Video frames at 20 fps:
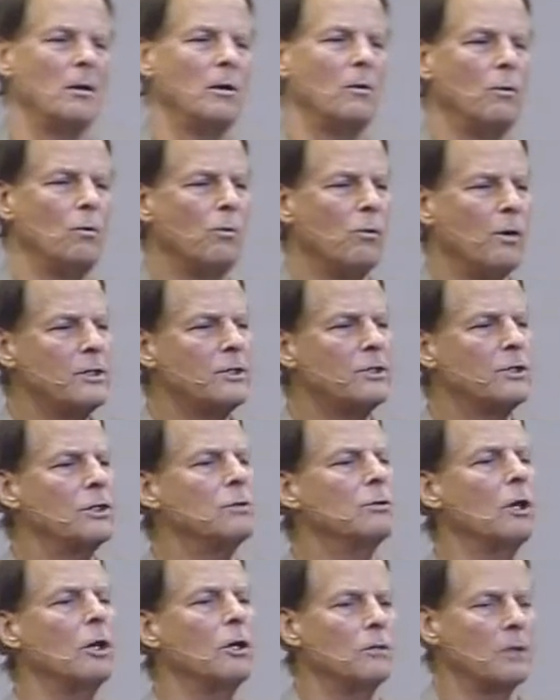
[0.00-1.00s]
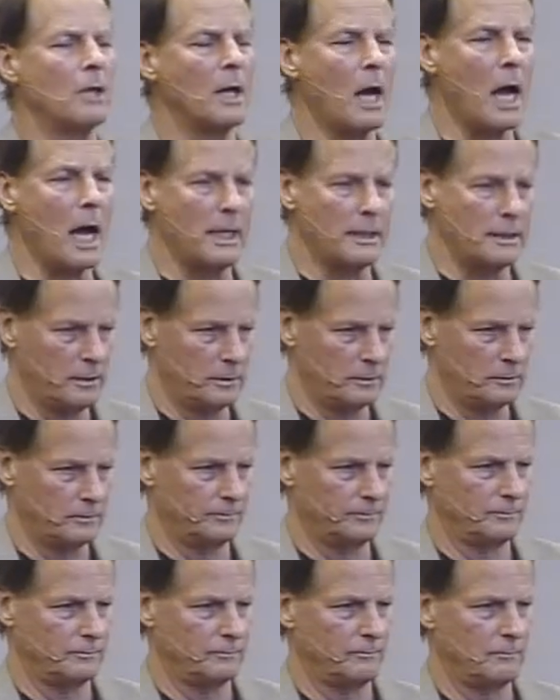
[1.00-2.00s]
What do you owe God?
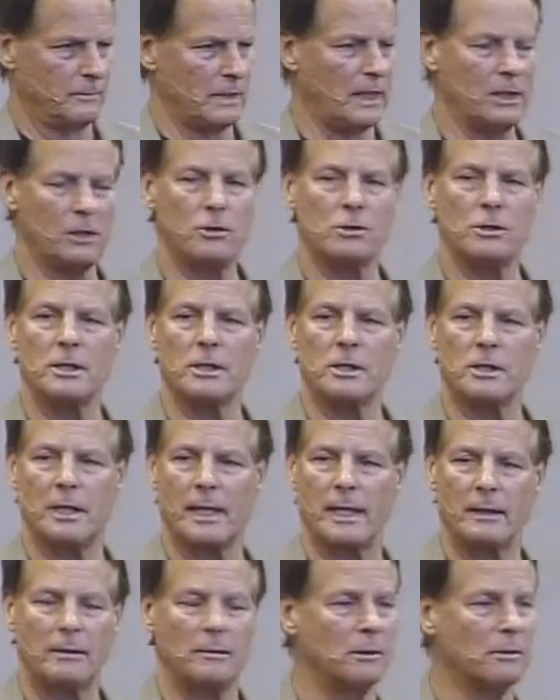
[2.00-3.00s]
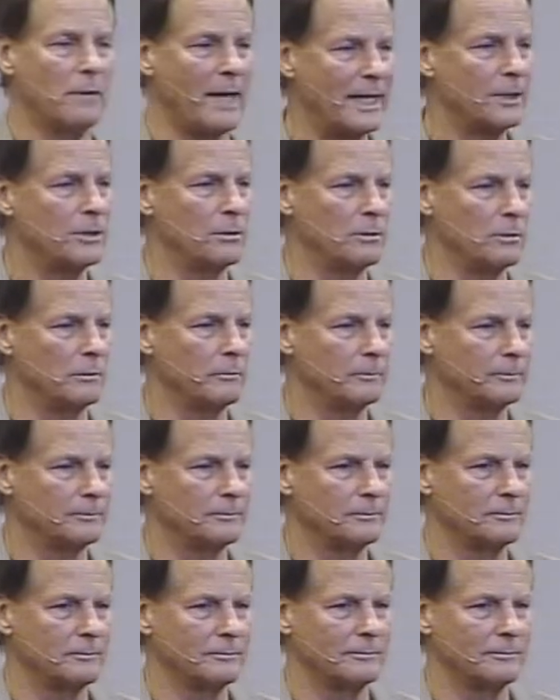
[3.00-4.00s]
And they usually say, gratitude.
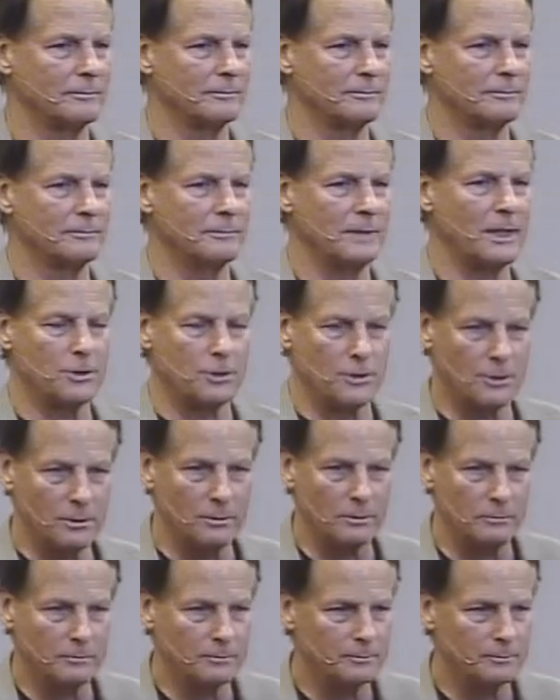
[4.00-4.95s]
That's true.